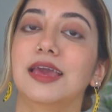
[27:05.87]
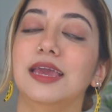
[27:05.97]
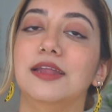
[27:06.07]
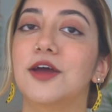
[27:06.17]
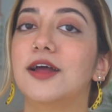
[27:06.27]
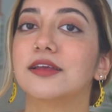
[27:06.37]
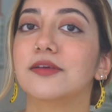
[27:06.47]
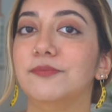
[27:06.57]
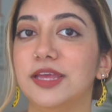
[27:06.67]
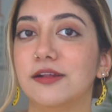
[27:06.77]
a
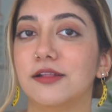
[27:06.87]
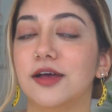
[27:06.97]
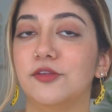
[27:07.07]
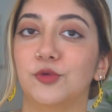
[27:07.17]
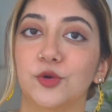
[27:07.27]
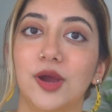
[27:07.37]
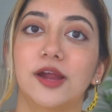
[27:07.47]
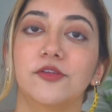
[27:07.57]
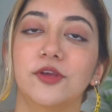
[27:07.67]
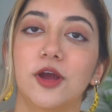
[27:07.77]
non-compete clause
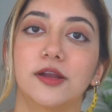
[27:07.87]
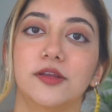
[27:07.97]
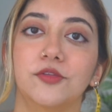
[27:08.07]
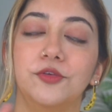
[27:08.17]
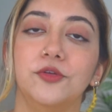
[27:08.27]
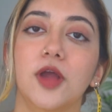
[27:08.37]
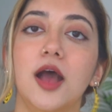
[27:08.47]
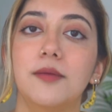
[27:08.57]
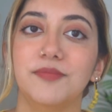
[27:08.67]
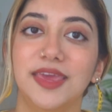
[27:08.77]
requires the artist to
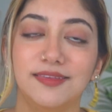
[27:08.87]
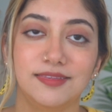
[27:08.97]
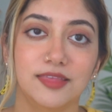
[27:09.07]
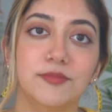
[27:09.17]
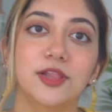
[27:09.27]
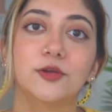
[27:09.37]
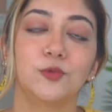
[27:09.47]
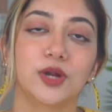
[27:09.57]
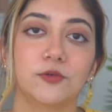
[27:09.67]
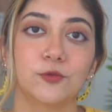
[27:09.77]
not make similar
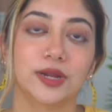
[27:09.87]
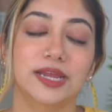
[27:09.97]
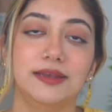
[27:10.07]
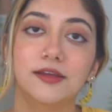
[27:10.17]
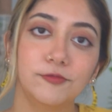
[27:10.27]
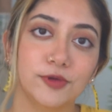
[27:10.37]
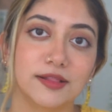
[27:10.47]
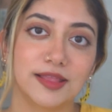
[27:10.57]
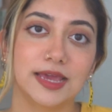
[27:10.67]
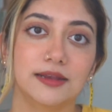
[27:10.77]
work for a
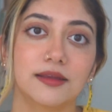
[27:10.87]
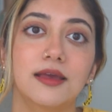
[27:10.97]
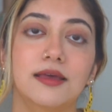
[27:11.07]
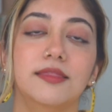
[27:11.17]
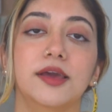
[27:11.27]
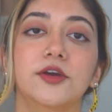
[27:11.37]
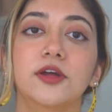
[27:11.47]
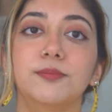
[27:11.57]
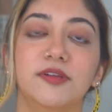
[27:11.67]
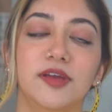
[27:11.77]
different client that
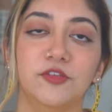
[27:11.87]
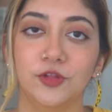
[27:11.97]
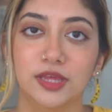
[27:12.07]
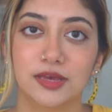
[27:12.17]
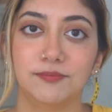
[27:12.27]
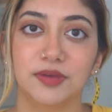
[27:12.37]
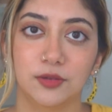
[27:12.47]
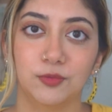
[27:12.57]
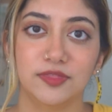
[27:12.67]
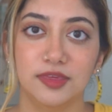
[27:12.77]
could potentially
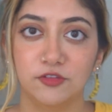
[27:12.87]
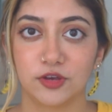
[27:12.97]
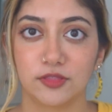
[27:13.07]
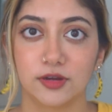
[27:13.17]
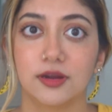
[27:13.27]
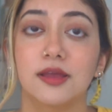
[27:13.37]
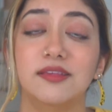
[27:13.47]
compete with each other,